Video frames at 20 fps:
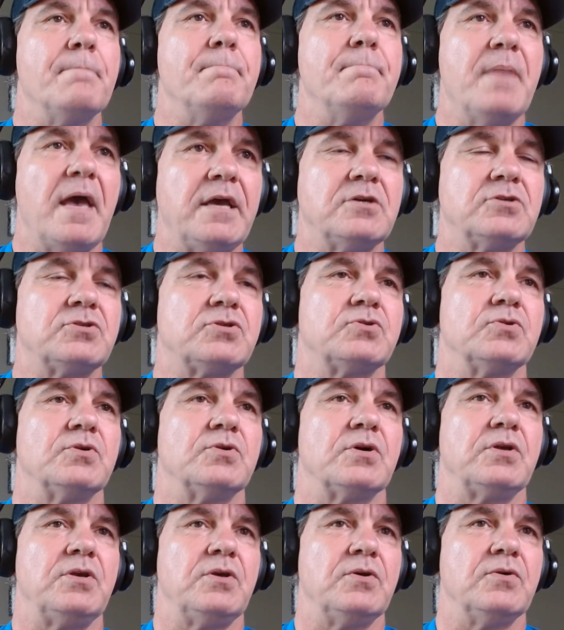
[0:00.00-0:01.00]
make
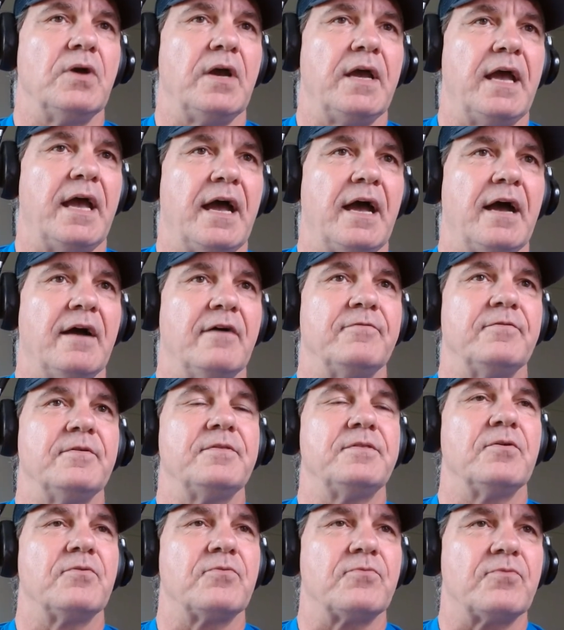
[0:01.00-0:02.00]
sure you have
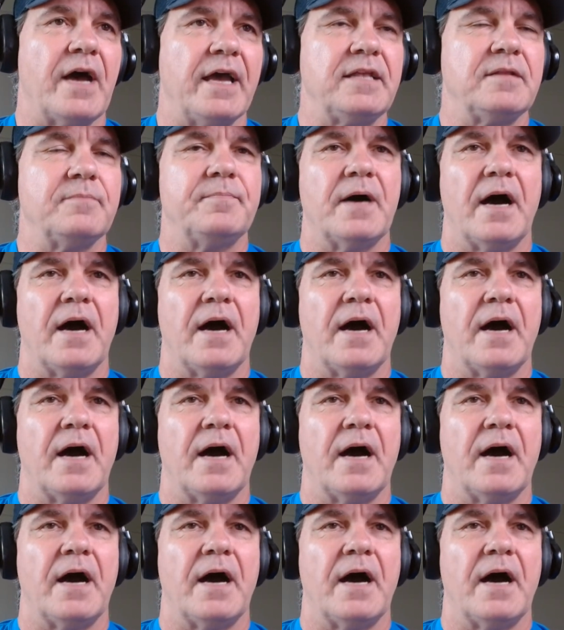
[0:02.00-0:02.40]
the right